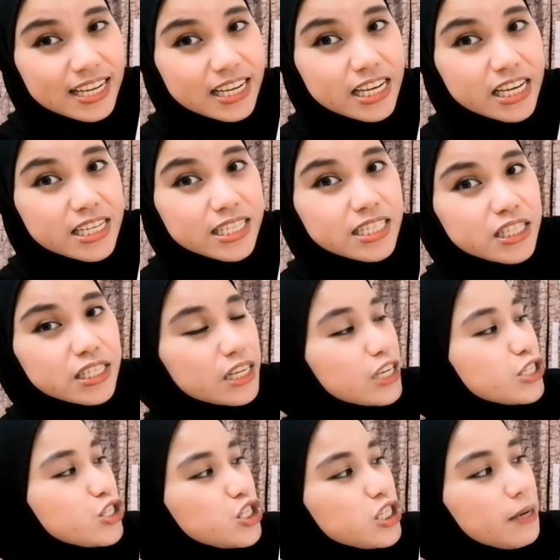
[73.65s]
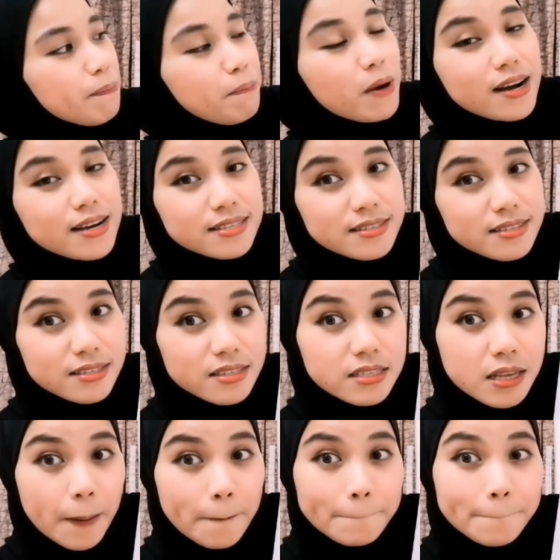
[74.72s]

is Geepas